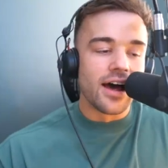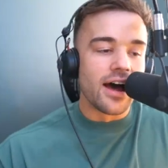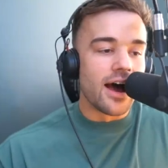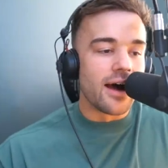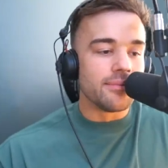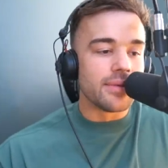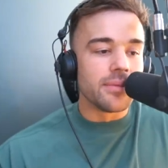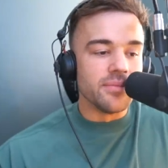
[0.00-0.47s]

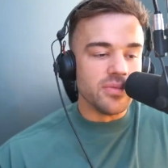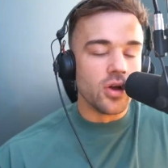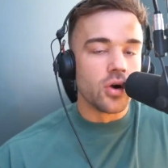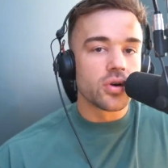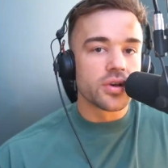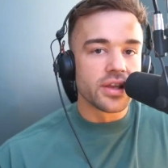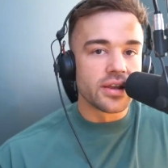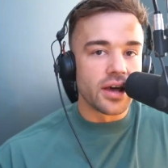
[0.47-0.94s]
Um, I'm
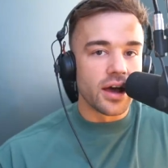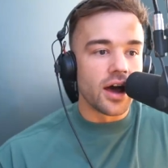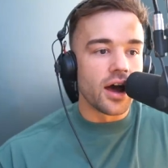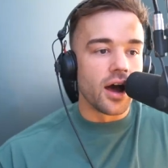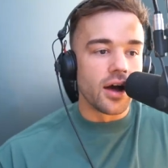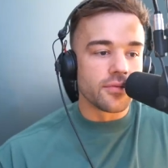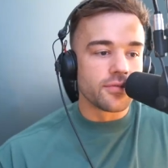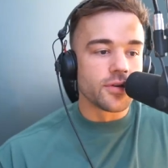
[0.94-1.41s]
not going
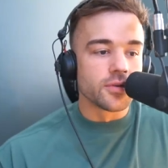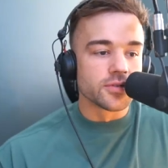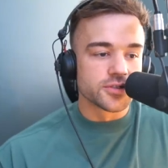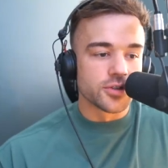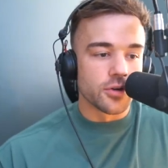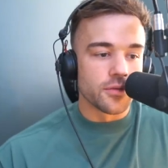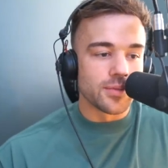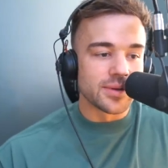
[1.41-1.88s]
to feel
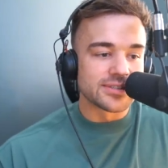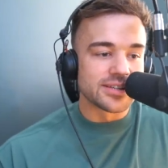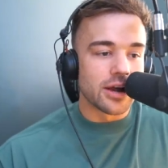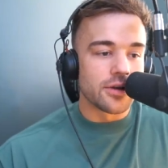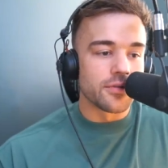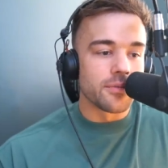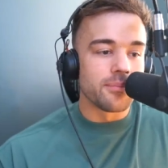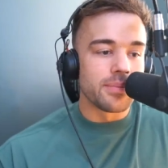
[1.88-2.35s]
sorry for
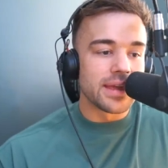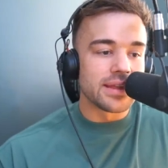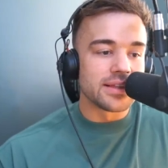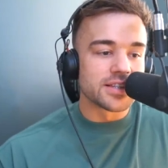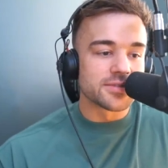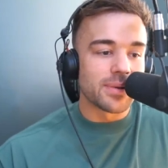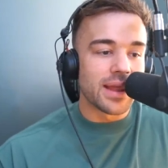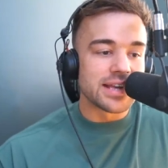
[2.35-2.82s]
myself and be
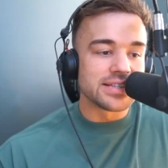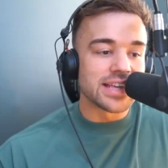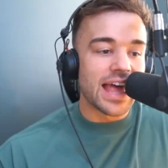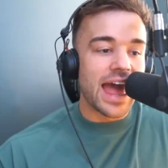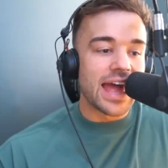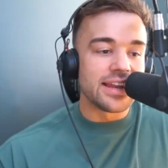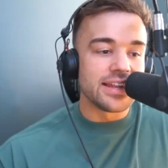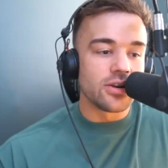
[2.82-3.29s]
in this place
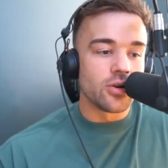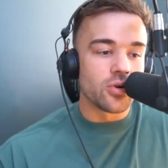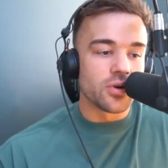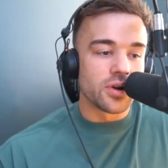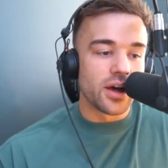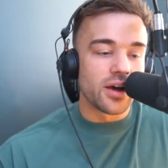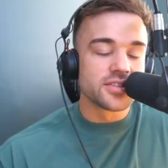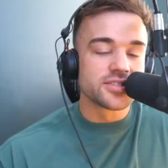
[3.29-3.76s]
any
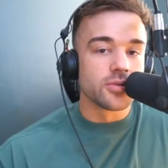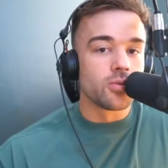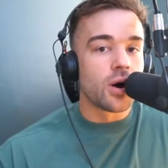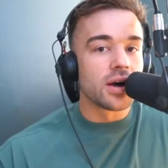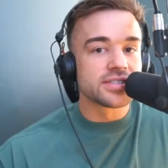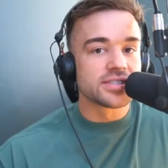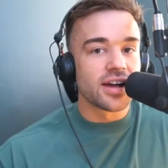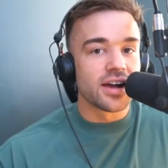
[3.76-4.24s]
longer. So,
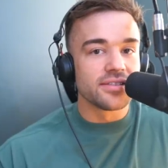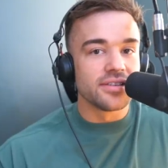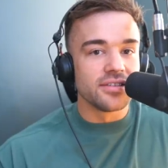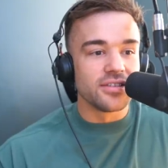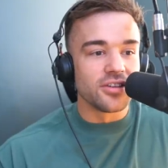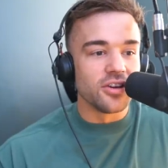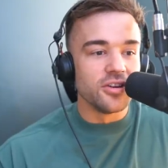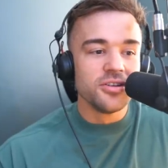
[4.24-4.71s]
what I started
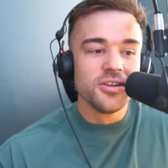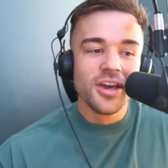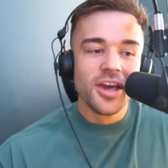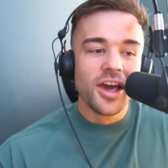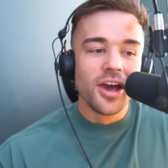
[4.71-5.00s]
to do